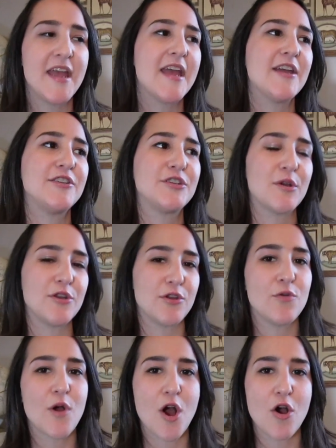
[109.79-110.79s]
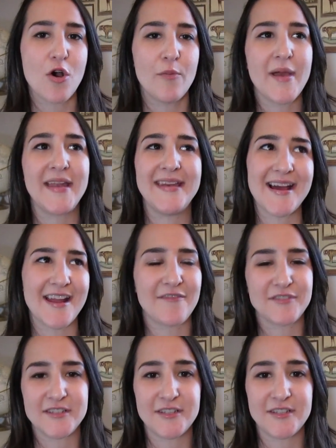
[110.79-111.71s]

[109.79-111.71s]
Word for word: into a new home and not have to